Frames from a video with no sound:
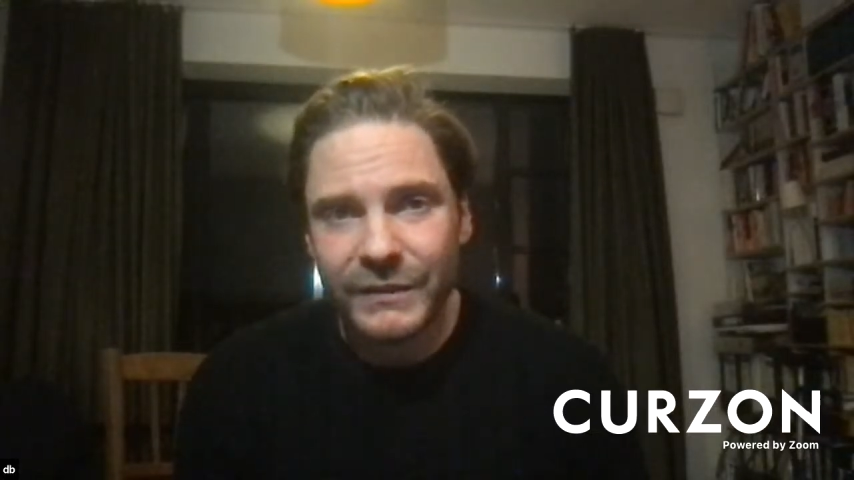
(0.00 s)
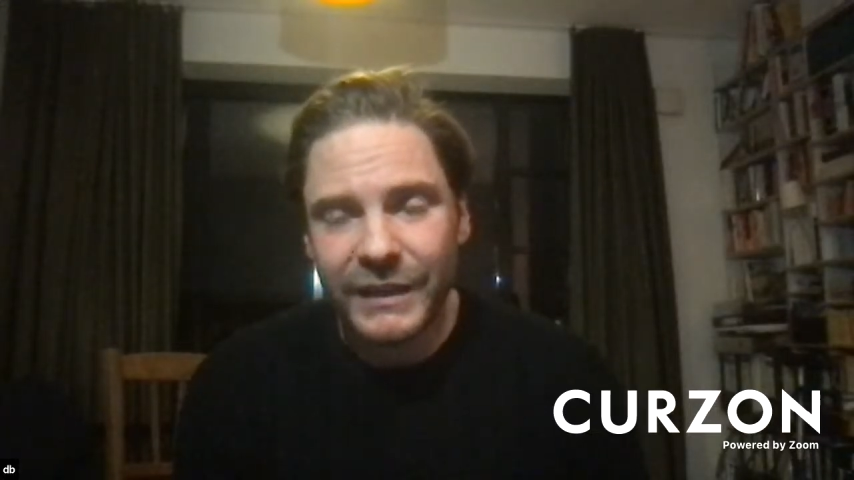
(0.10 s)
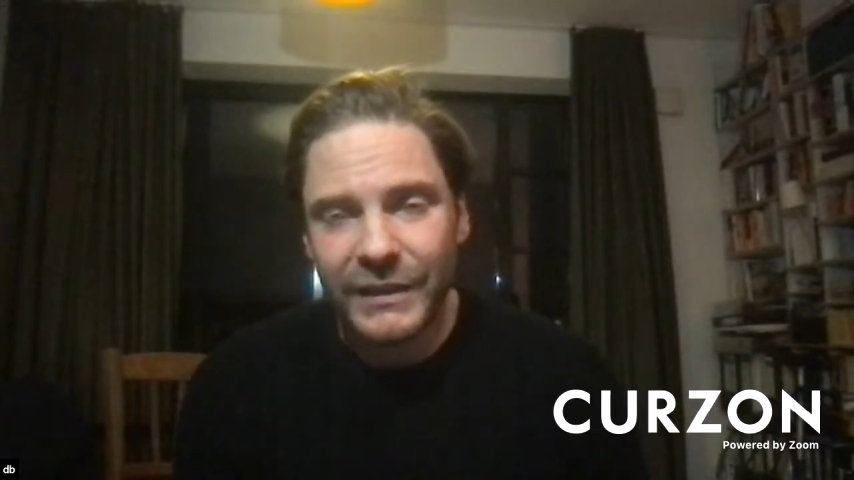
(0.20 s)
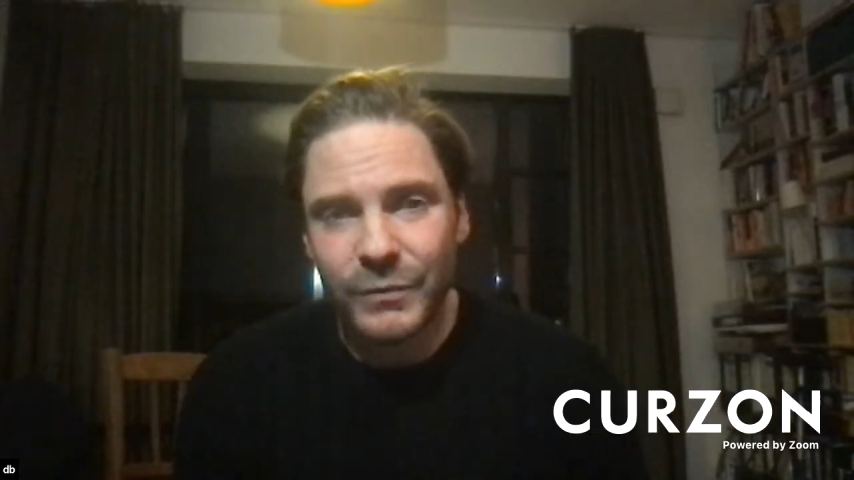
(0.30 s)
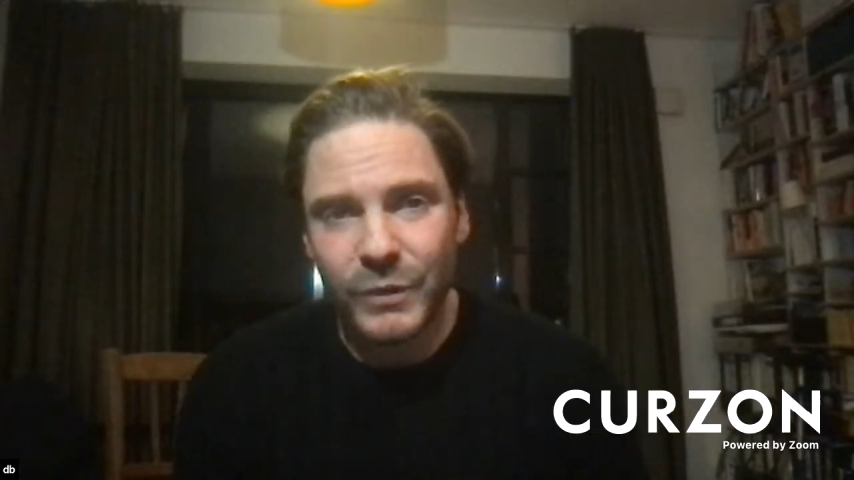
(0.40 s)

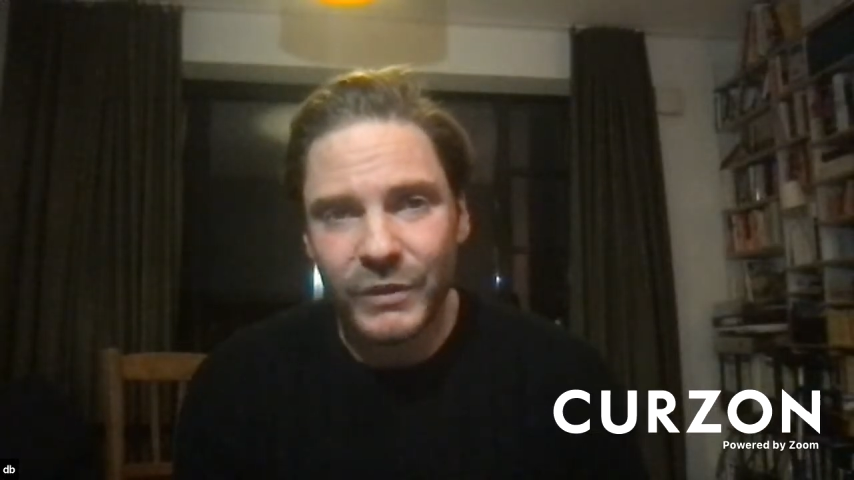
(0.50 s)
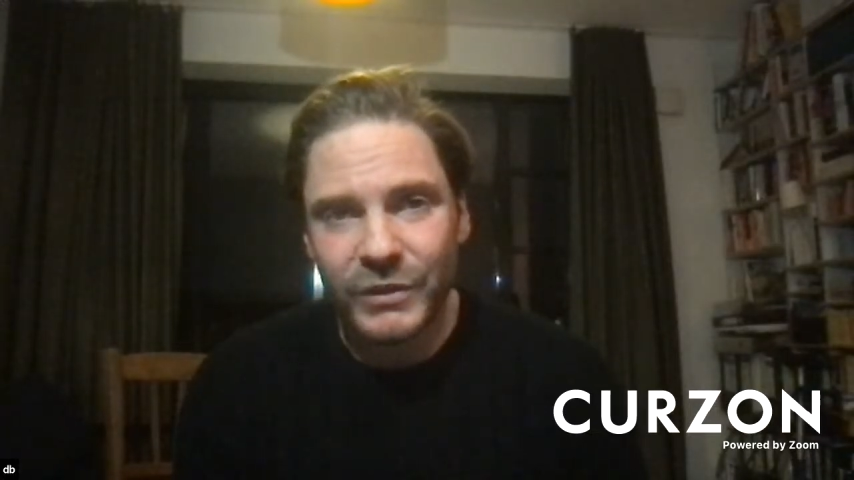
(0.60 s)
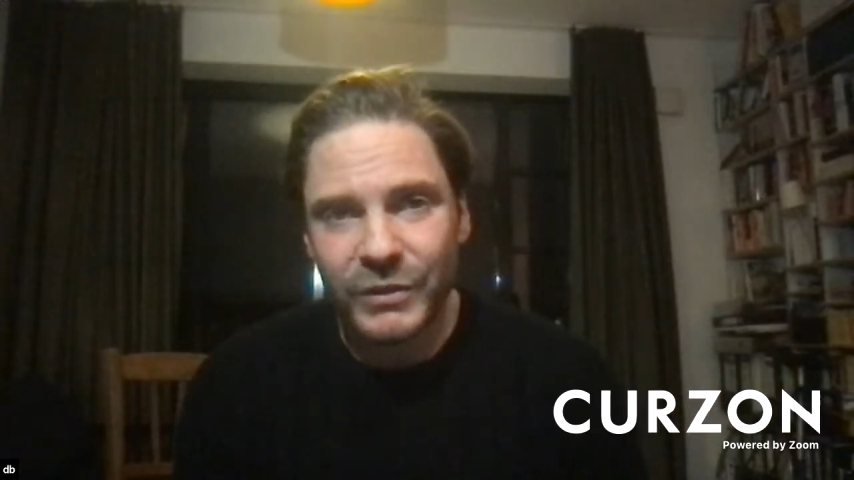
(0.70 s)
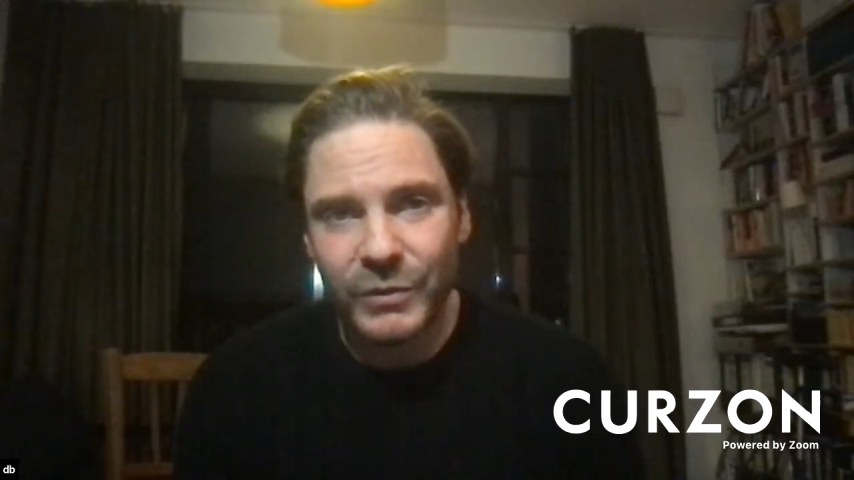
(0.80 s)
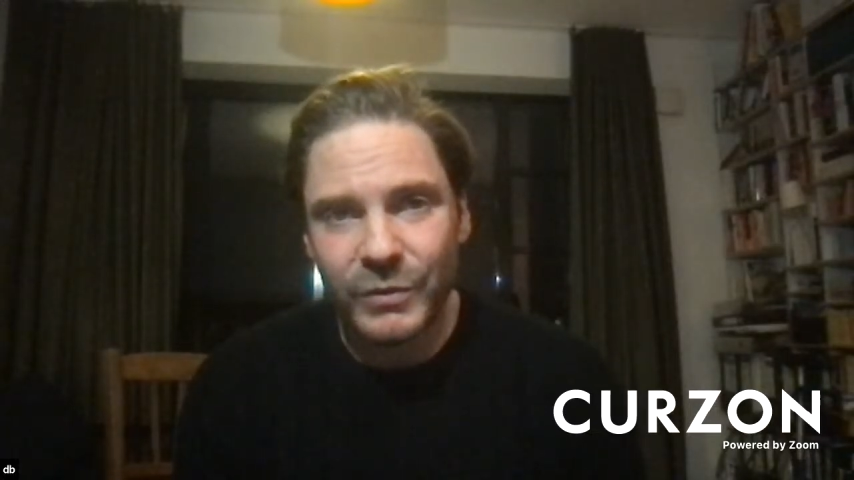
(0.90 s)
and what
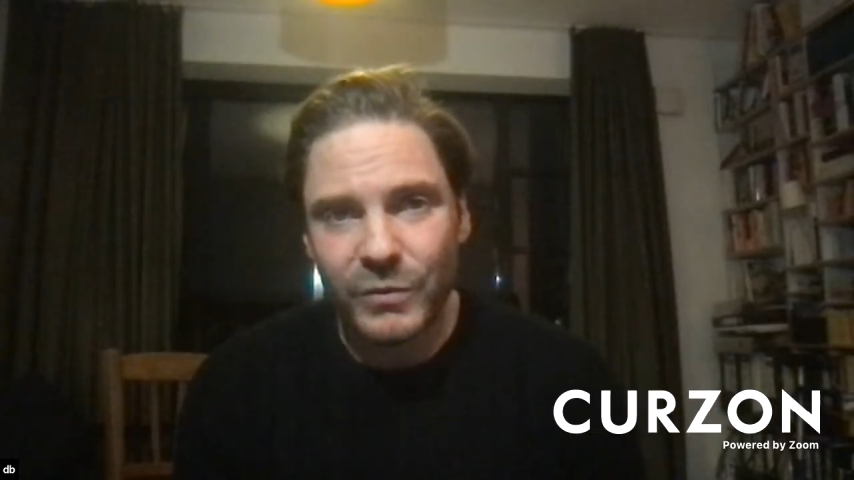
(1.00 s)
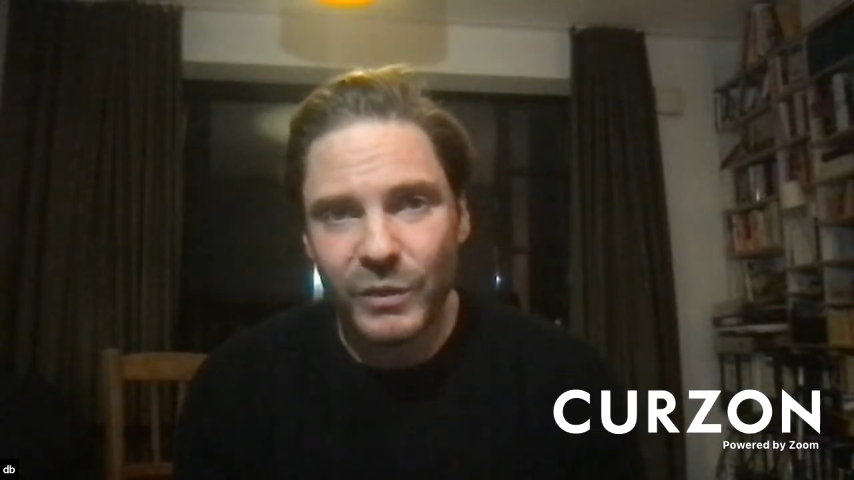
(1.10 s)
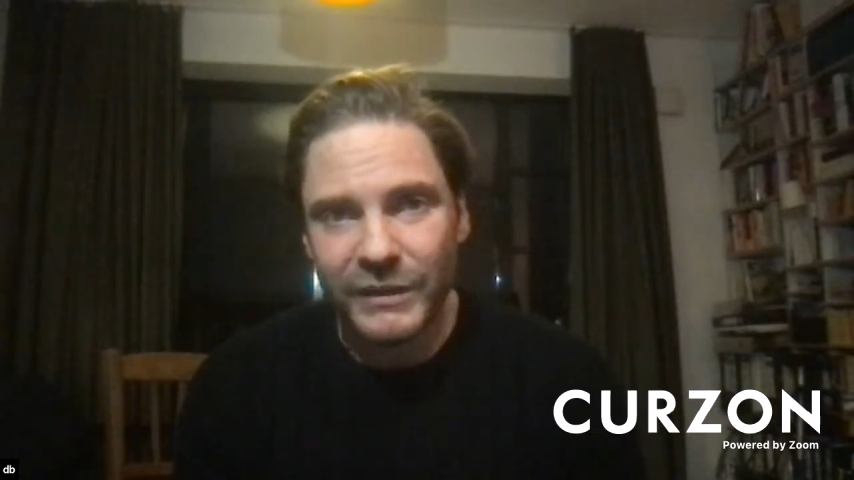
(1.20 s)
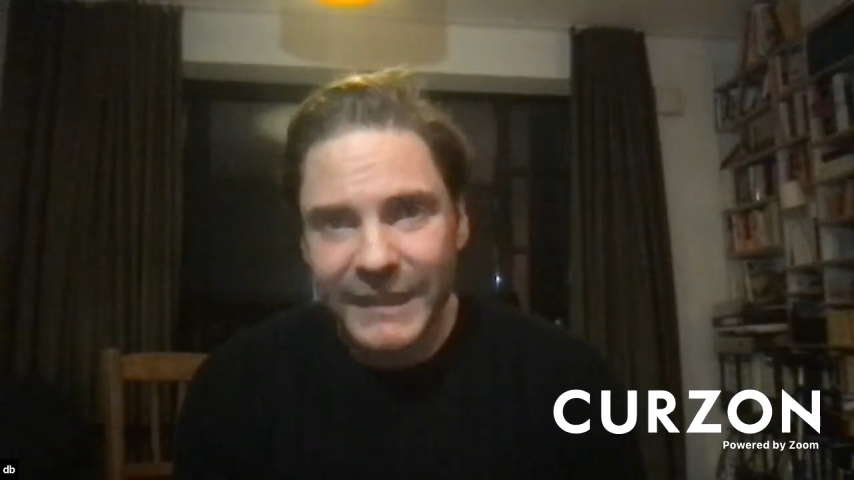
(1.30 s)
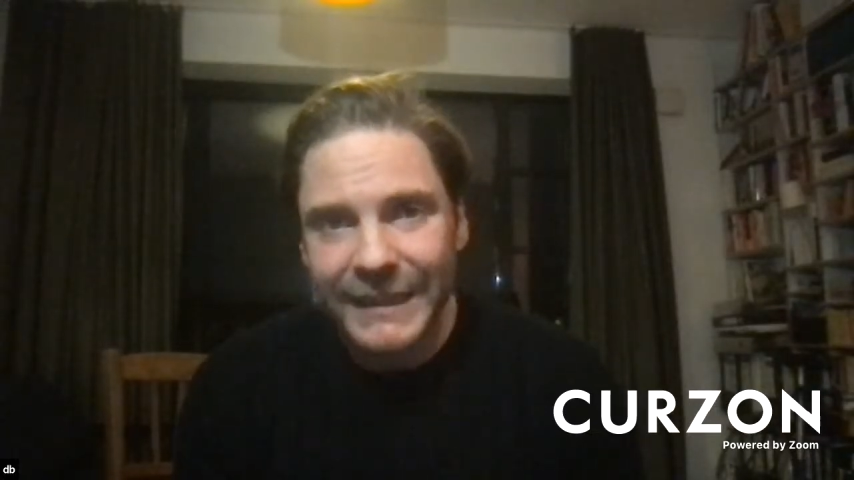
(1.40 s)
you want
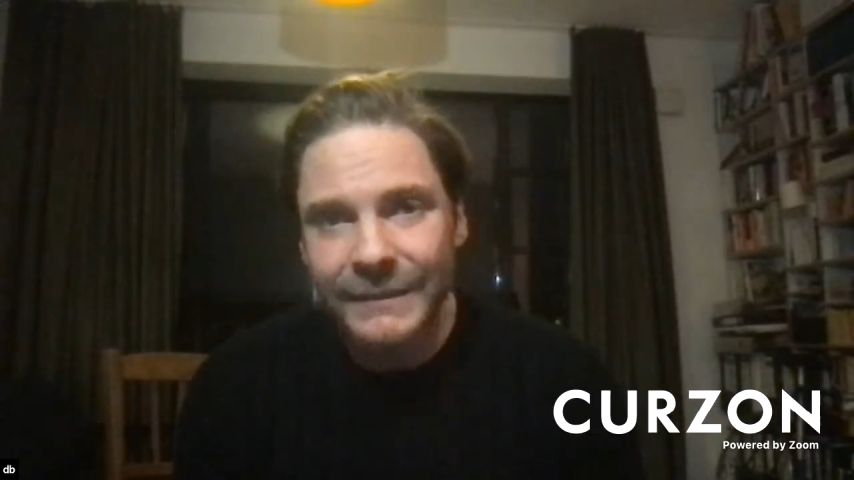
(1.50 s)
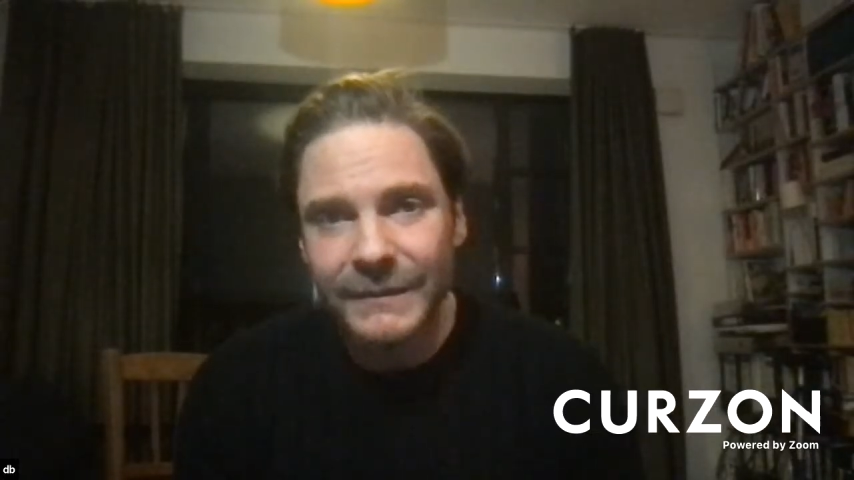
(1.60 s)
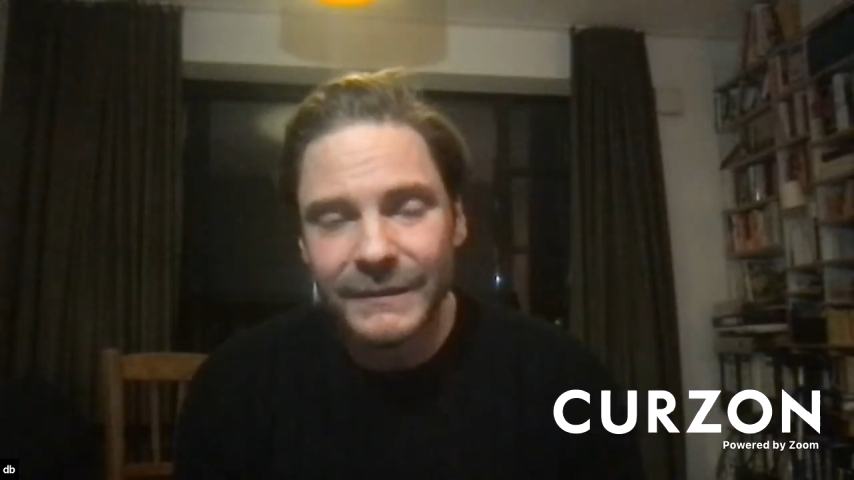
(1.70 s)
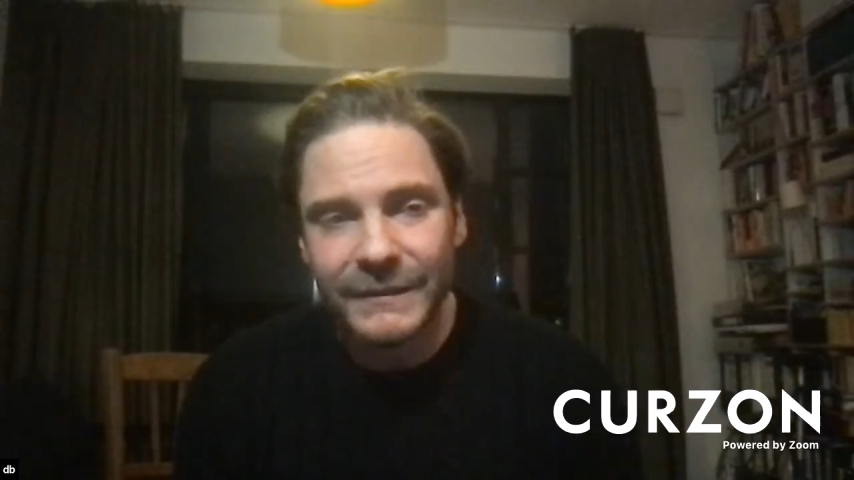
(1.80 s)
to tell.